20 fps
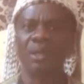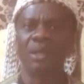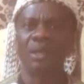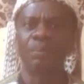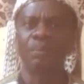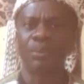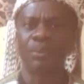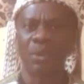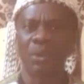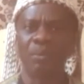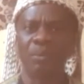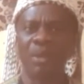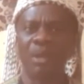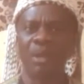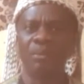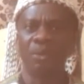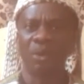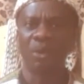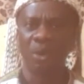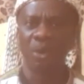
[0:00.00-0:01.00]
the
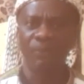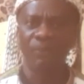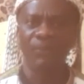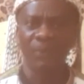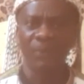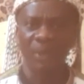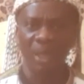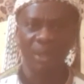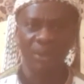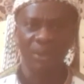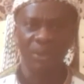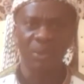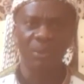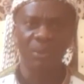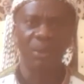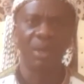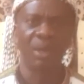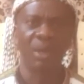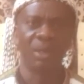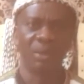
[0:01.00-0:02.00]
problem of
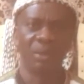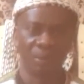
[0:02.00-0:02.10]
Nigeria